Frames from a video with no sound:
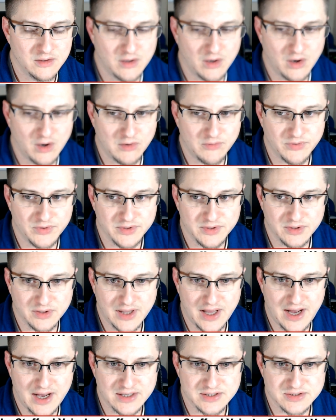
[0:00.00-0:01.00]
over the
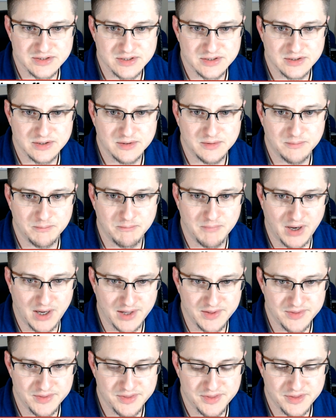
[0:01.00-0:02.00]
last
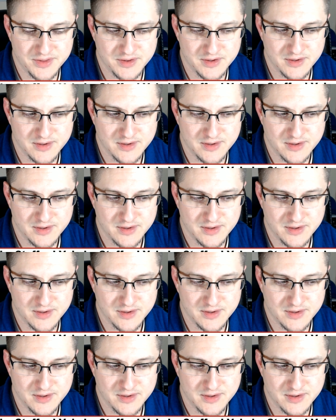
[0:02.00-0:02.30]
month?